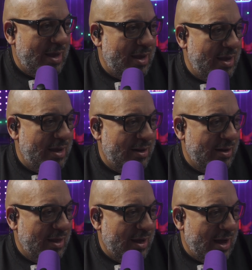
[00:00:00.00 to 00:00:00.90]
and
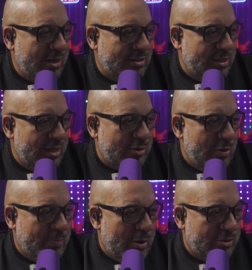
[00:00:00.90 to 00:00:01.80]
I just select
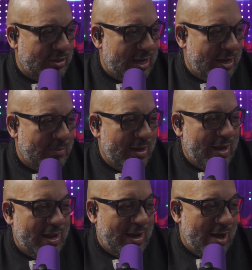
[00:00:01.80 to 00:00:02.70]
on Paul's name.
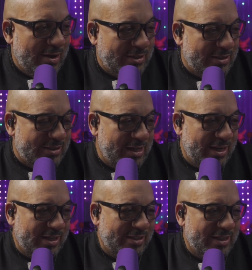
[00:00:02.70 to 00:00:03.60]
And now I just send
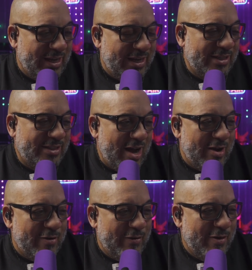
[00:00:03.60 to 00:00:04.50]
in this
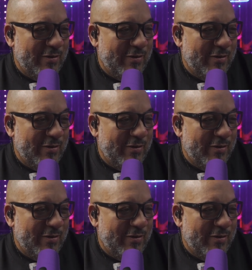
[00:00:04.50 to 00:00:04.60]
entire